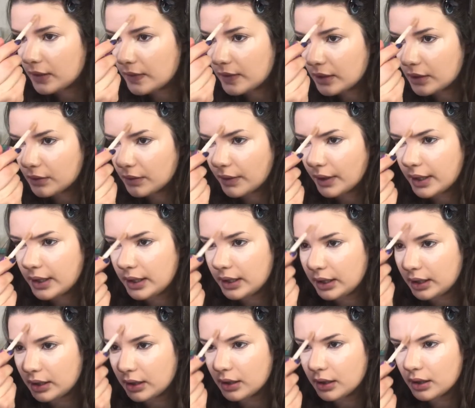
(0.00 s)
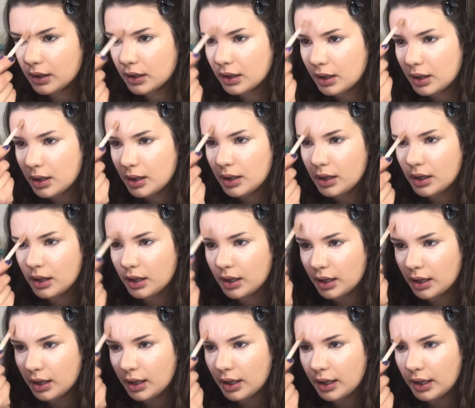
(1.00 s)
And then right here.
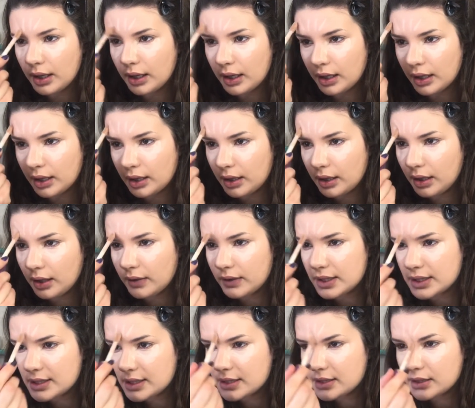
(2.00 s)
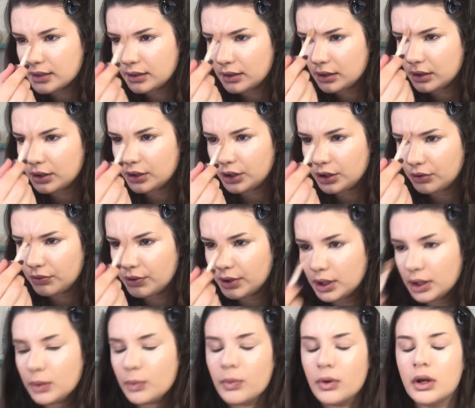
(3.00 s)
And this is gonna, you
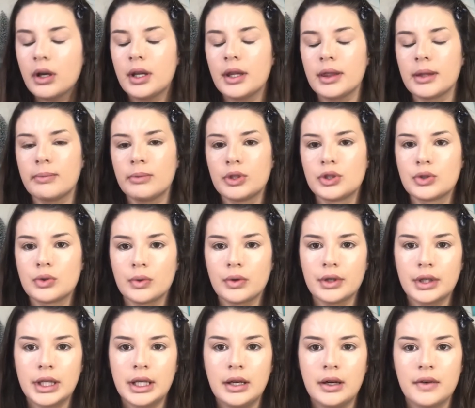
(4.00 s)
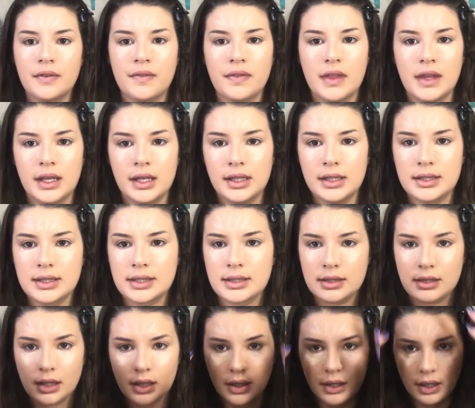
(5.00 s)
really want the majority of this
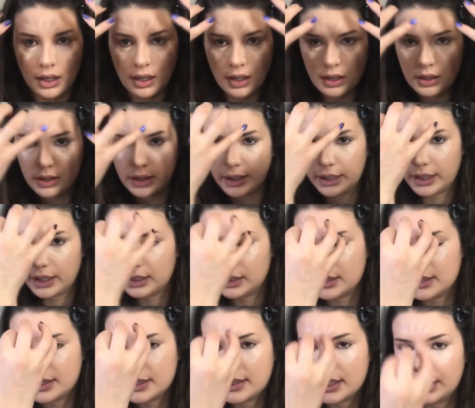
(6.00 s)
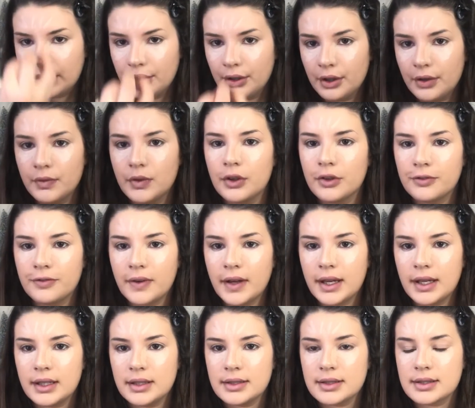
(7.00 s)
like in the center of your
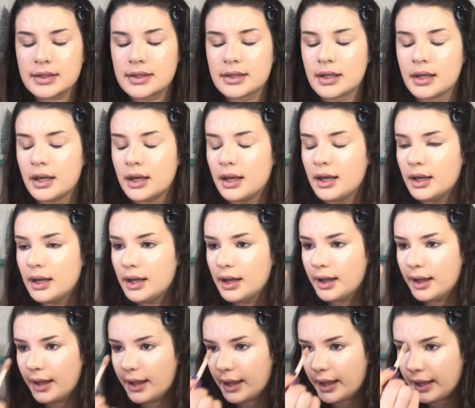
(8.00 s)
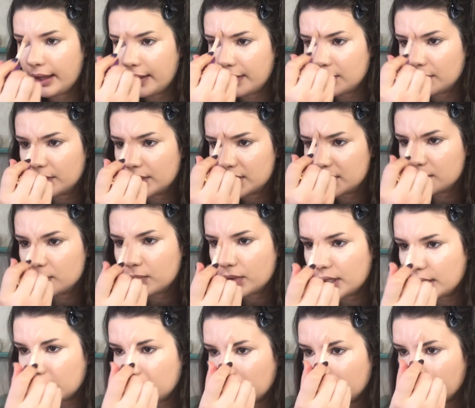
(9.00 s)
face. And the reason
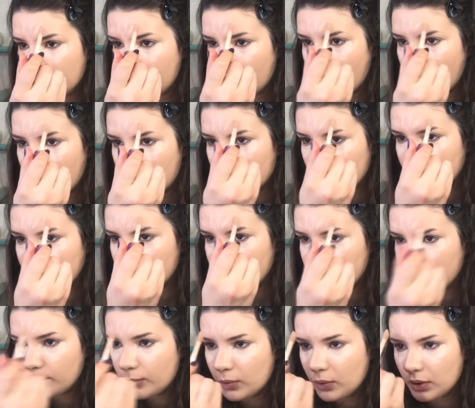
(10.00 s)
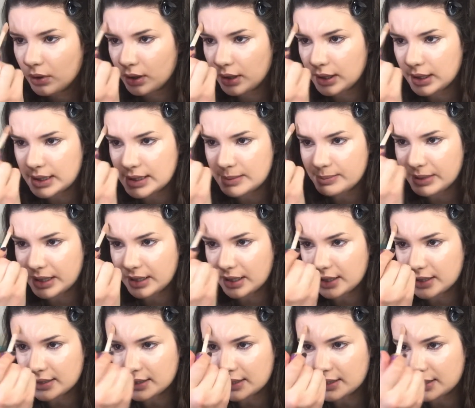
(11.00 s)
why I kind of go out a little bit more is
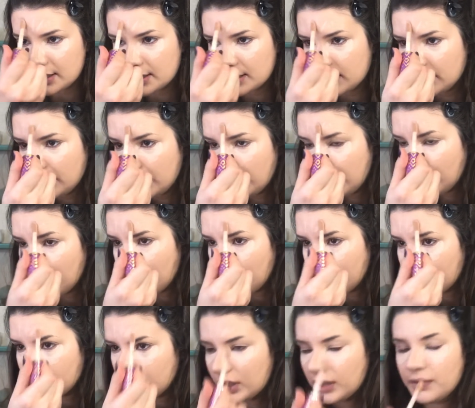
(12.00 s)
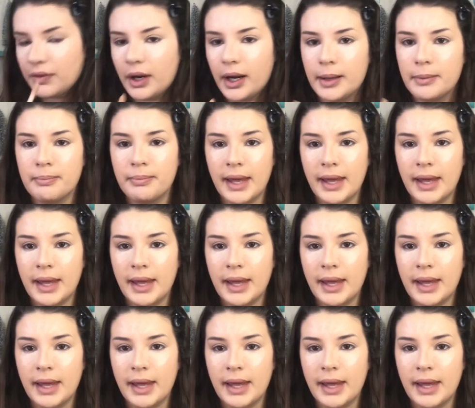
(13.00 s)
because this is gonna help whenever I